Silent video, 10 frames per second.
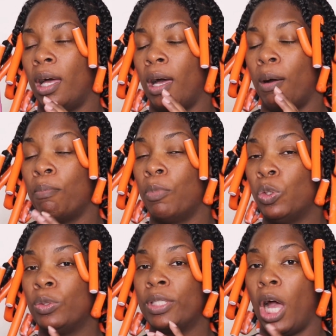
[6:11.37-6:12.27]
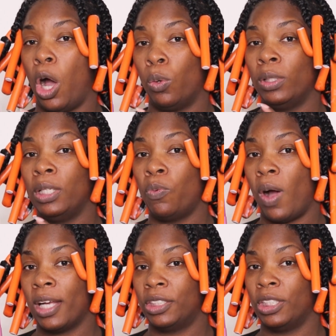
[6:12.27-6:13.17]
a mousse only
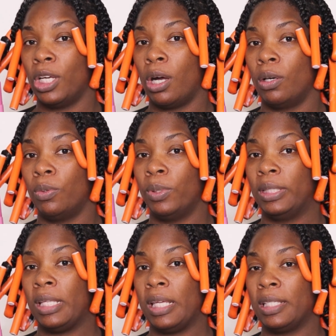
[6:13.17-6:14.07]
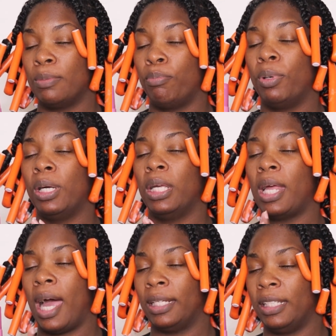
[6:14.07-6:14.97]
wash and go with this,
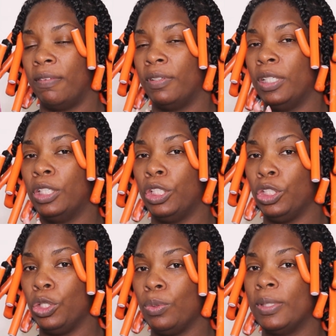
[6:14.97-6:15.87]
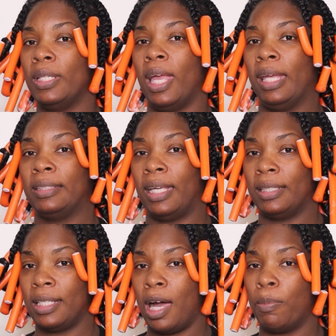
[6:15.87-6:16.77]
but I definitely could use it as
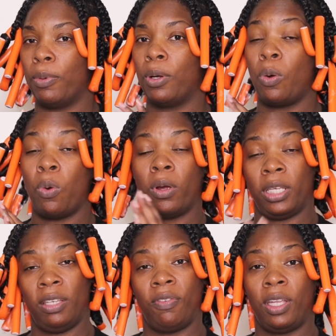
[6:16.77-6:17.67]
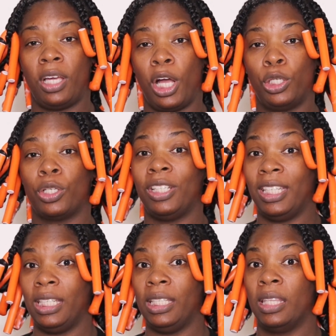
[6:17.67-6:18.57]
a topper or even
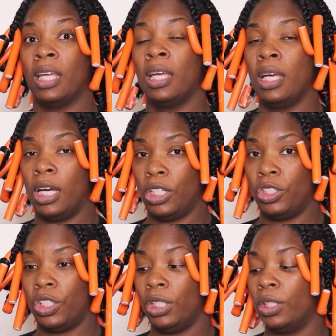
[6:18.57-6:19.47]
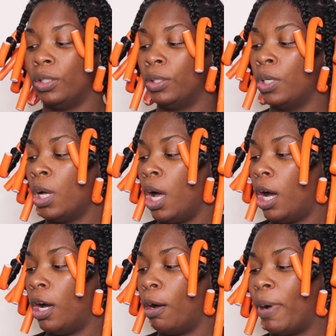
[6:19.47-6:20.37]
underneath a gel.
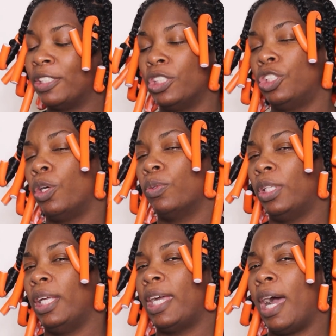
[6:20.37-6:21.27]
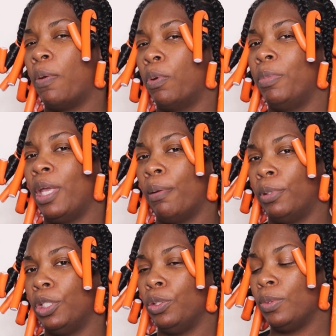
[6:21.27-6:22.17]
I just don't think I would be able
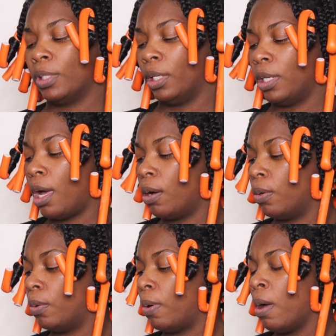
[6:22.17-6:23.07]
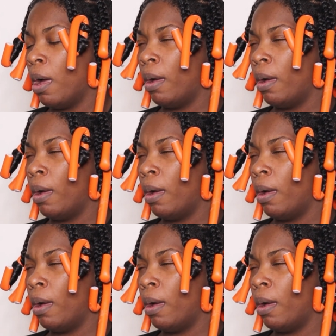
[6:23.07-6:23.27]
to use it alone,